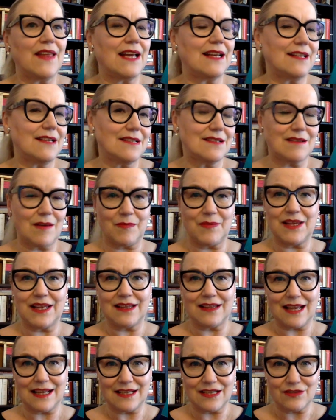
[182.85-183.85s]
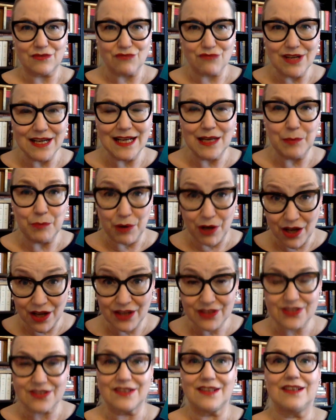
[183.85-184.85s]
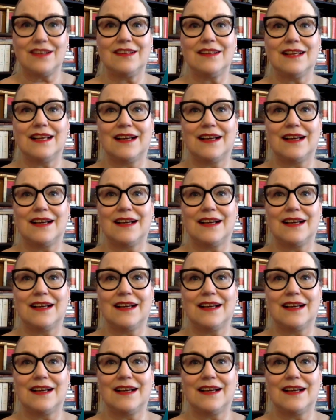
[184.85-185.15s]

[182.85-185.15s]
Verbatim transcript: that is something that is really personal,